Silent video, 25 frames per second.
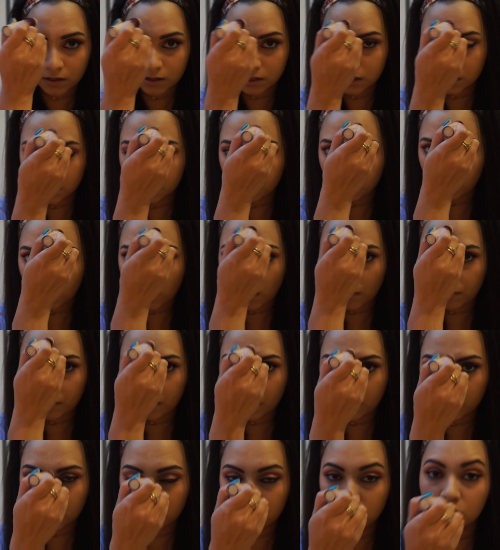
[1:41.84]

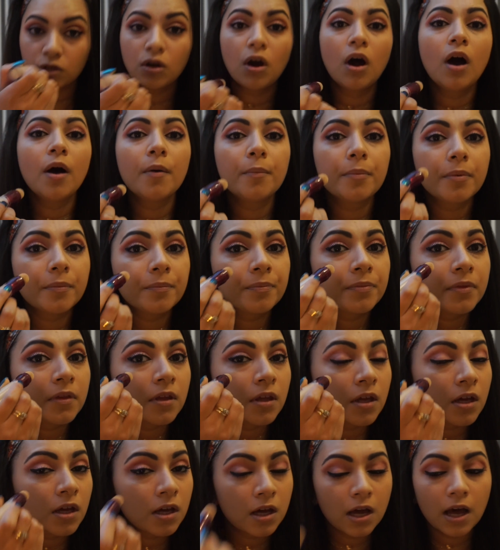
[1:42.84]
sprout at the top,
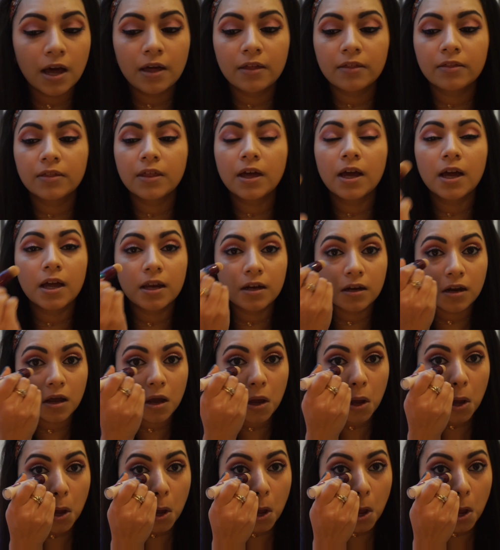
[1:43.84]
and then